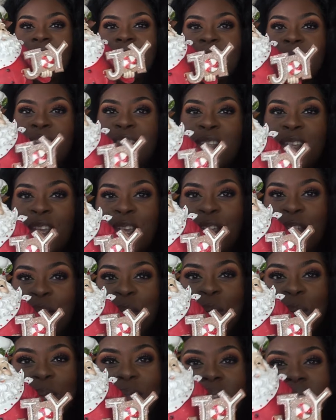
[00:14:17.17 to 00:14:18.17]
this
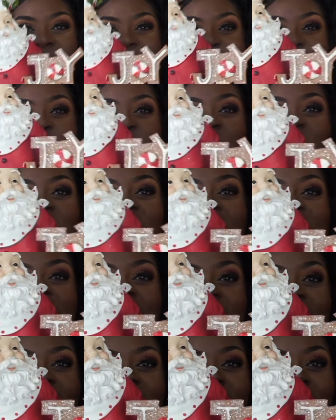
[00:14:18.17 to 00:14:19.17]
cute little
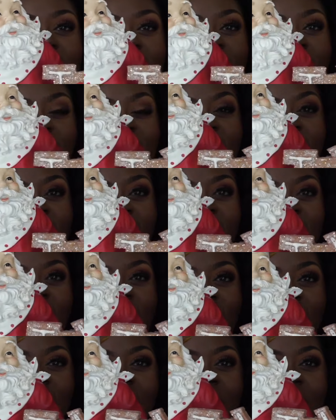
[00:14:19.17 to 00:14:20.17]
Santa
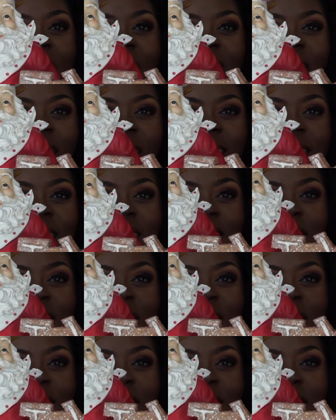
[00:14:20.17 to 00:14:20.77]
that has the